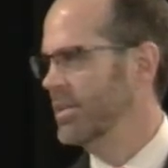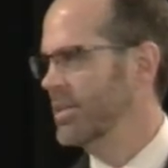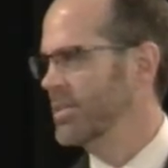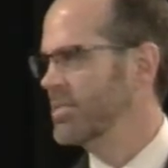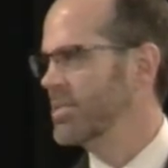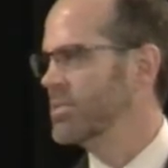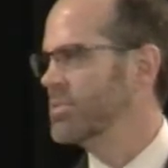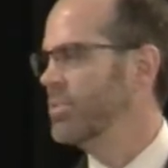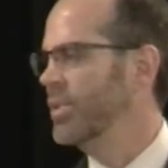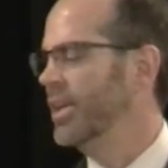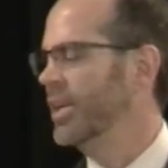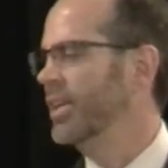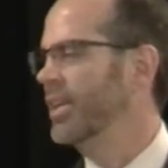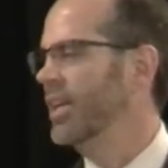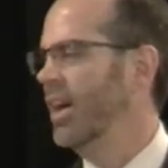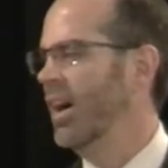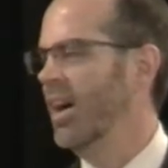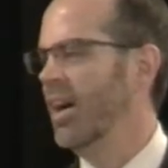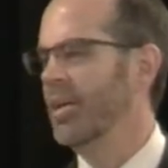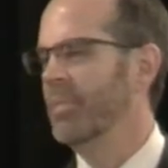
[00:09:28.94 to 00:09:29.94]
This is what
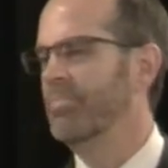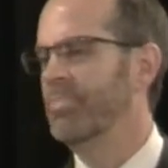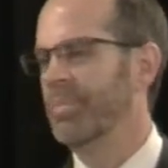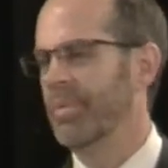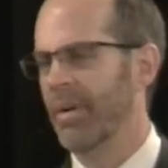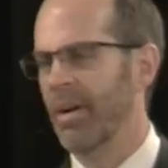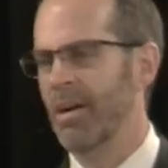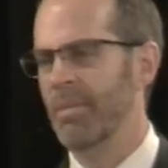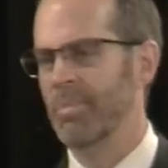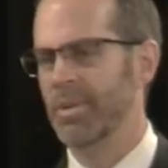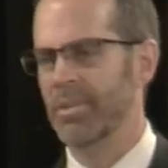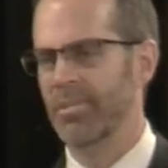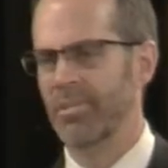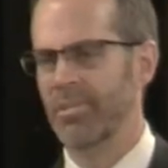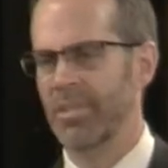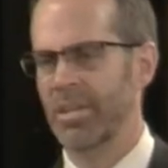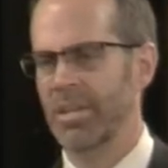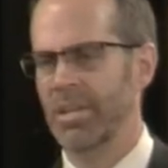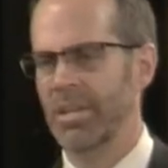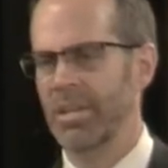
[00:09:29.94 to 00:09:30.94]
God
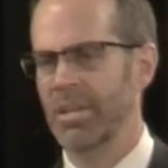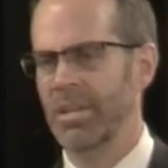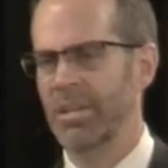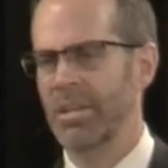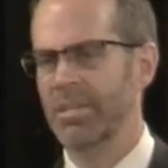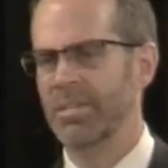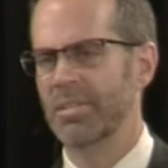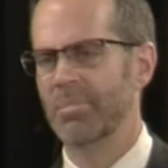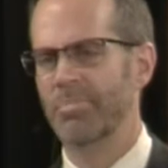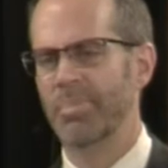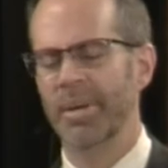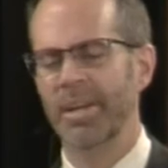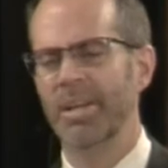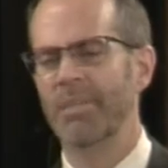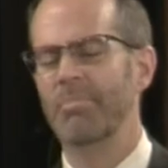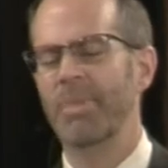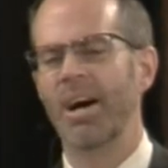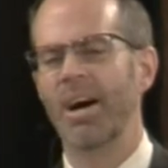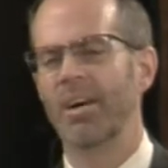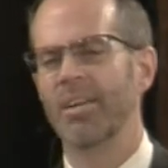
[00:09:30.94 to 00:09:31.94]
promised to
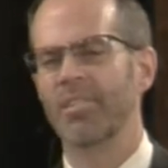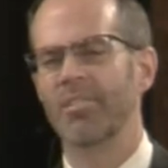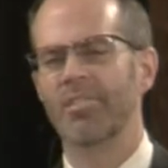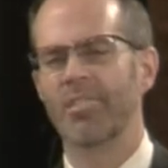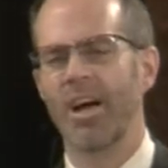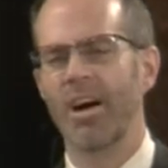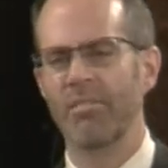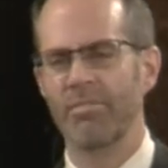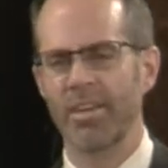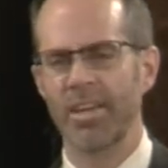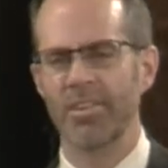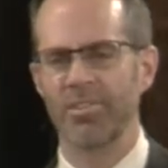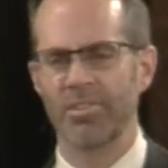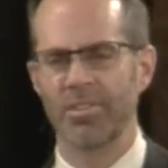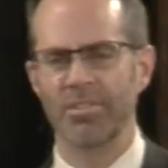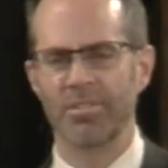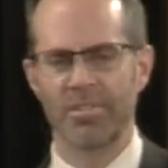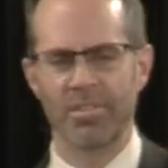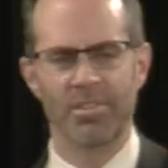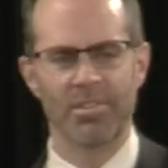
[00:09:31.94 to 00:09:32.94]
bring about a
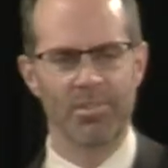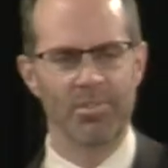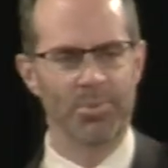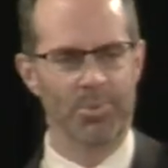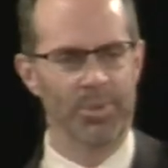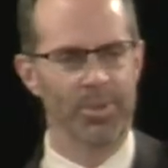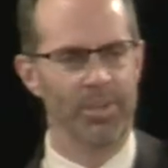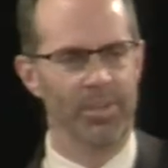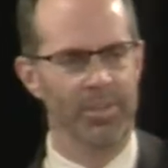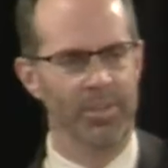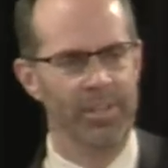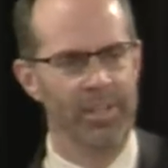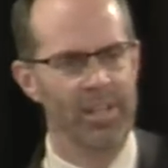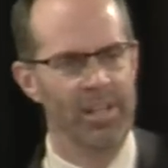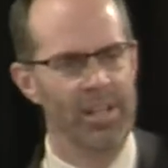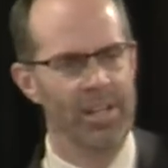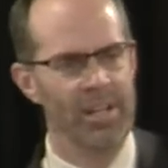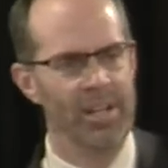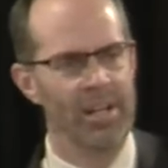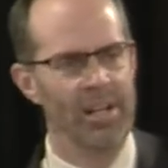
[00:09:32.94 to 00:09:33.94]
salvation to this world.
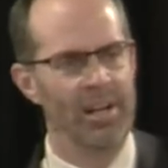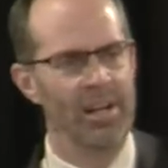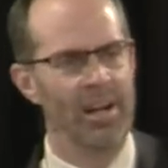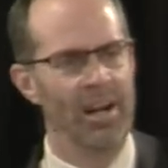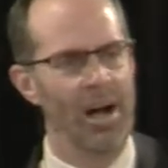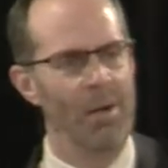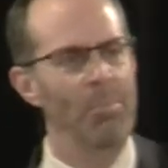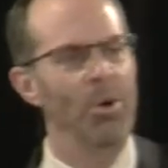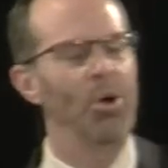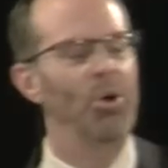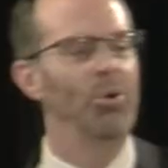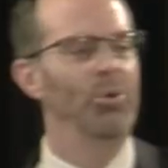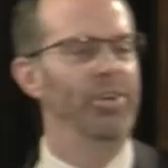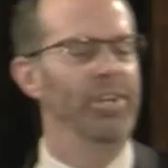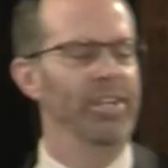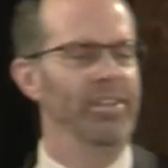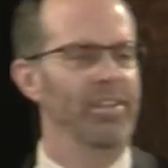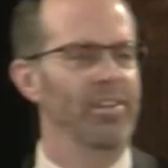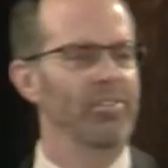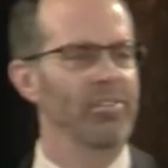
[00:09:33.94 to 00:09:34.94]
I'm
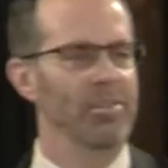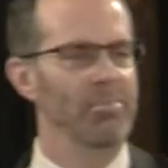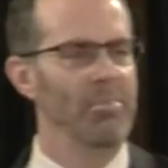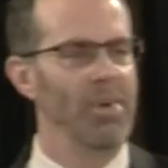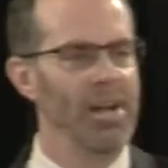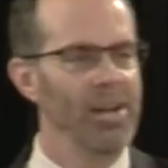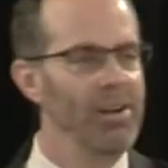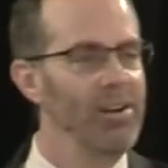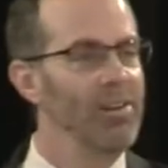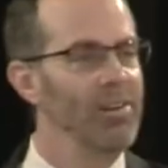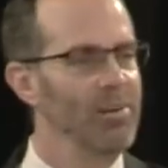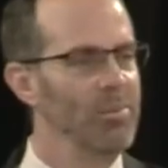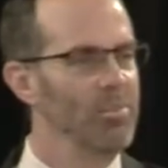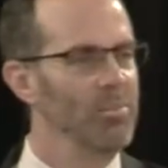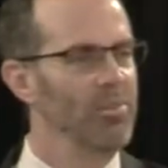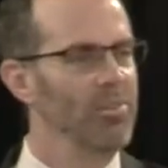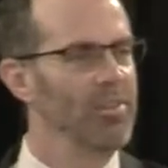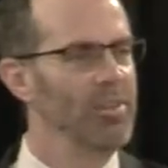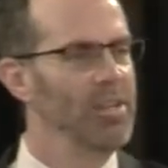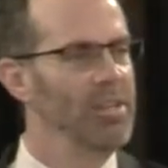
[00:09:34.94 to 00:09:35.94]
holding this in my
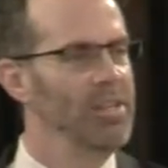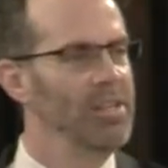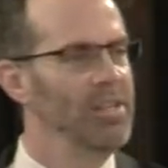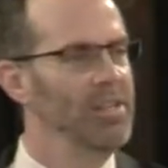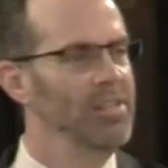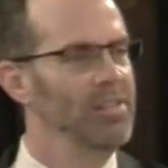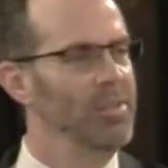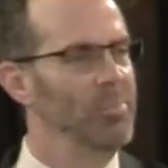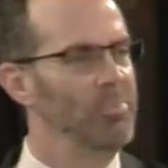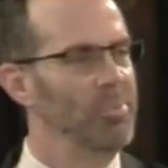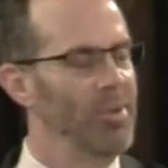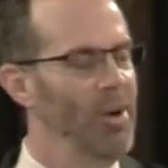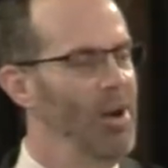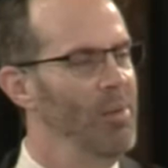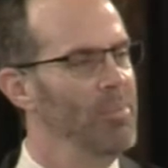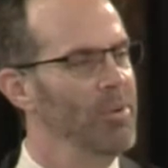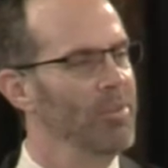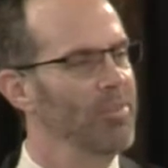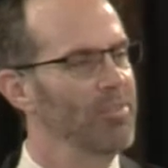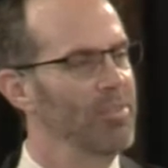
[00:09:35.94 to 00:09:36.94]
arms the
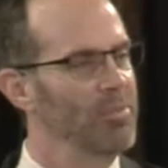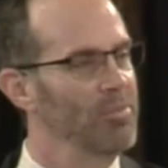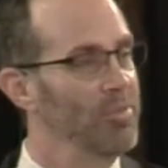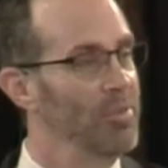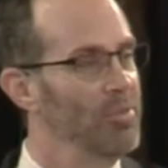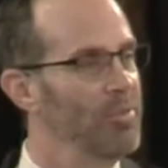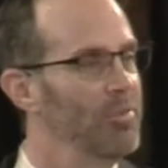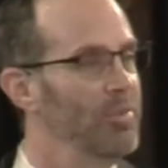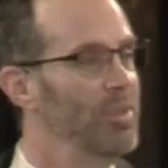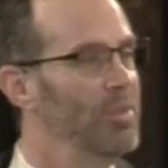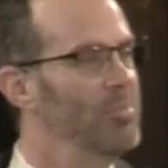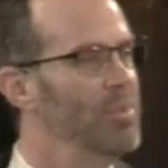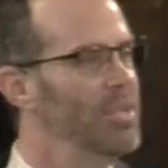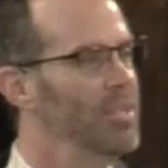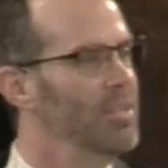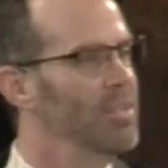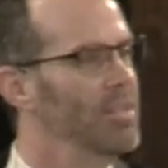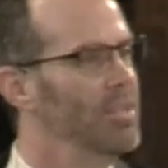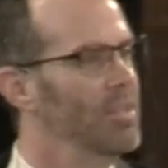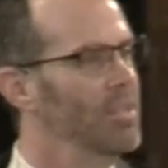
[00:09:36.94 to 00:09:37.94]
promise, the
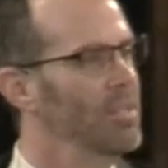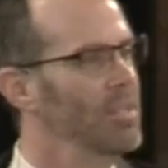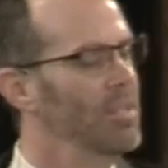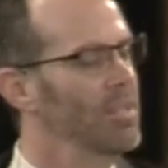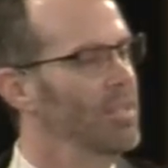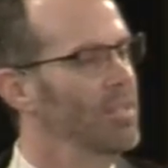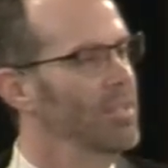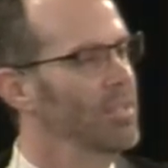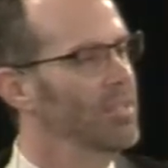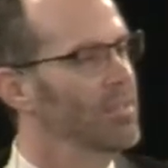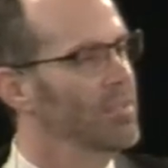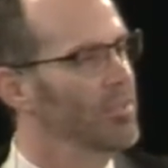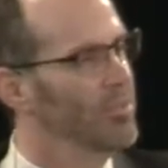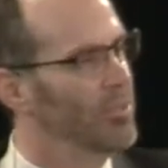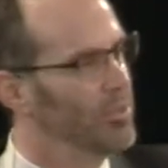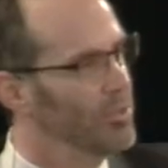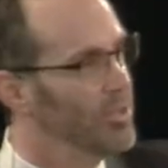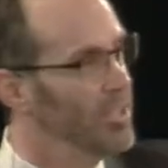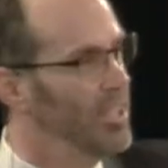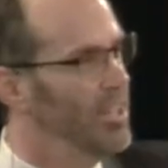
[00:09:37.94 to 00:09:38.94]
fulfillment, the
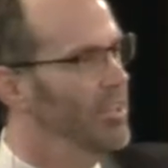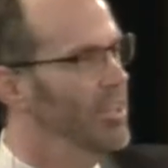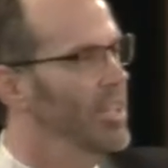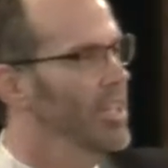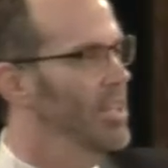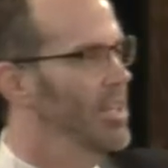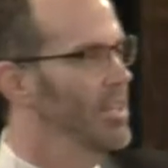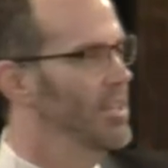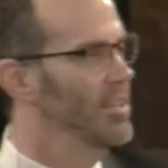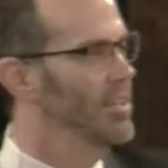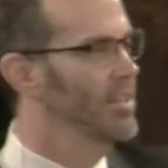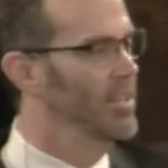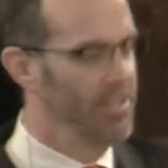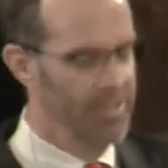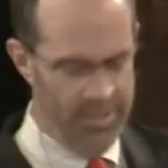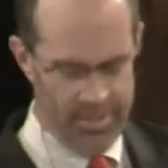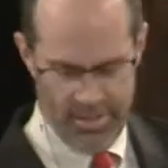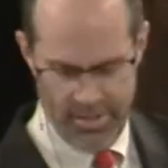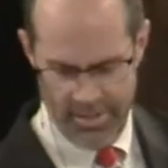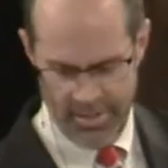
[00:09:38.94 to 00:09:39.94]
soterion
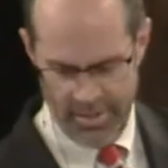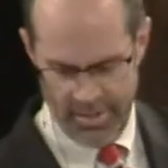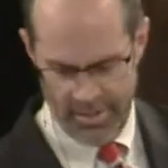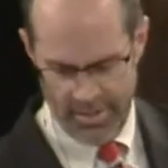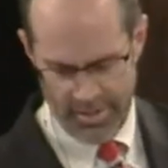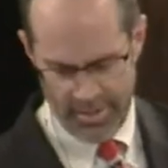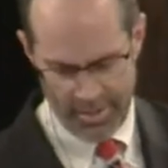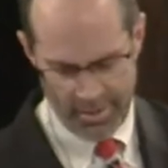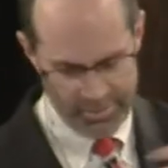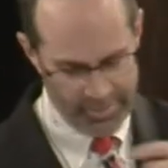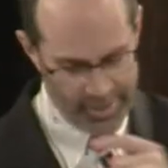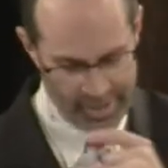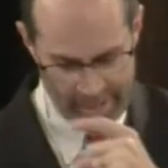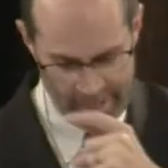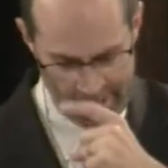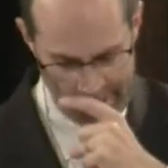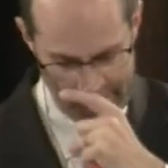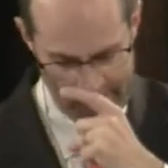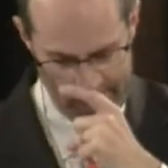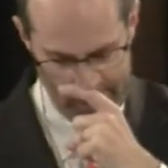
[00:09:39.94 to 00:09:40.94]
of
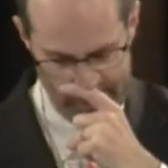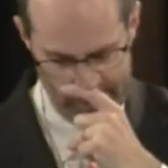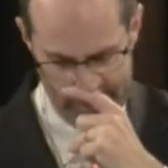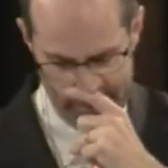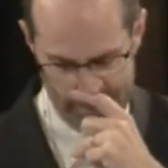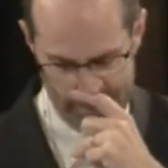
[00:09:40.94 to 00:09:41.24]
God.